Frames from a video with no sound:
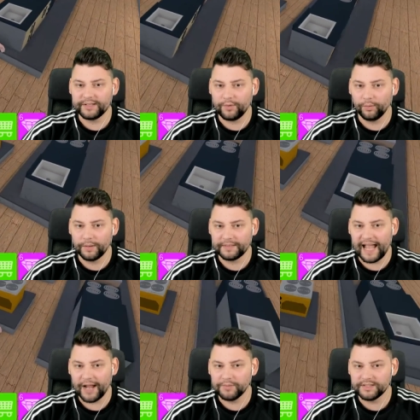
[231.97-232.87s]
What do you call them?
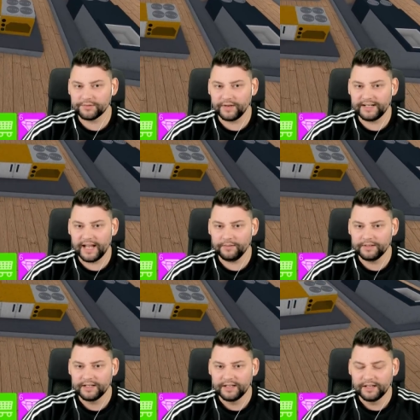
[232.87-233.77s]
Counters right now?
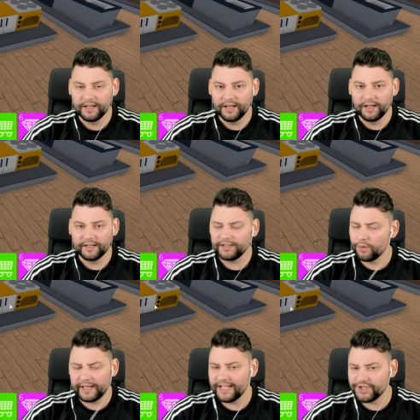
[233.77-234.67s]

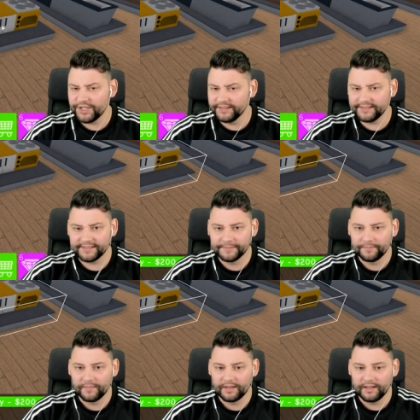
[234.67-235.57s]
No, kitchens.
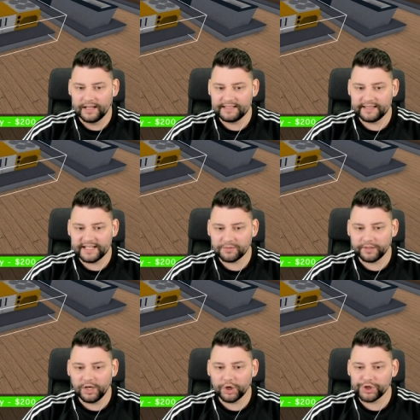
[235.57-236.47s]
Is it this
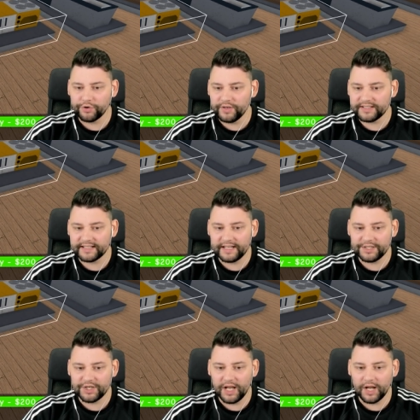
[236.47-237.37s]
one? The luxurious
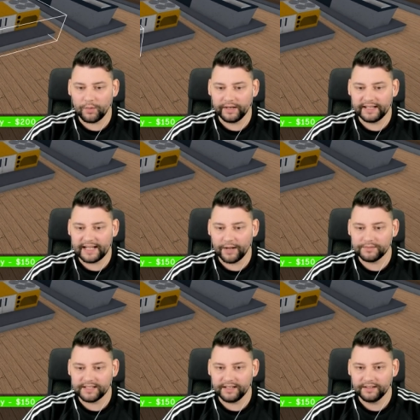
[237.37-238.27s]
kitchen, uh, quality
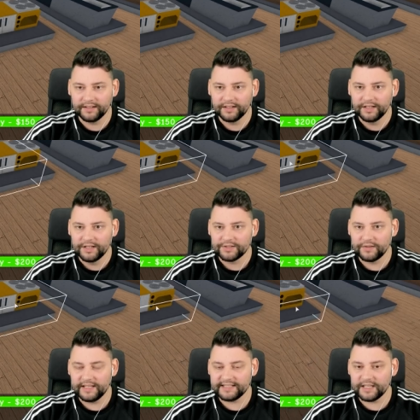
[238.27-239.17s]
counter?
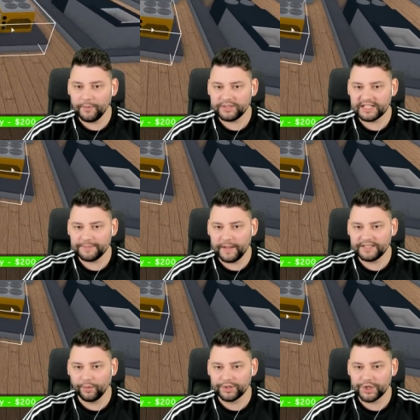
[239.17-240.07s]
So this is the most
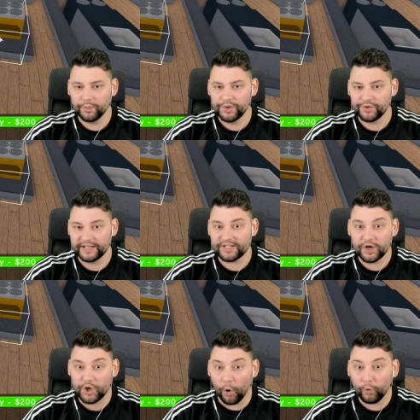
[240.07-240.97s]
expensive one. two hundred. It's
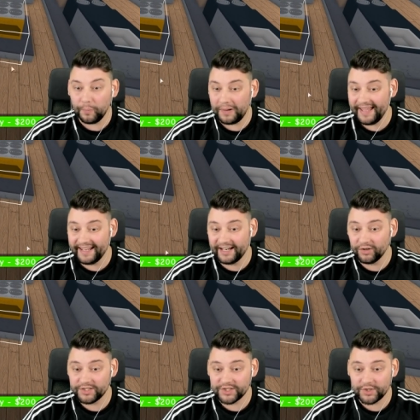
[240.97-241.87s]
got gold plating. It
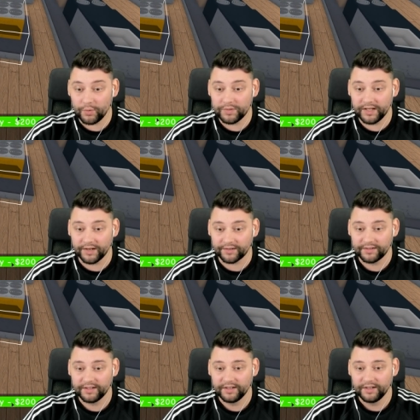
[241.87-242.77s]
looks so good.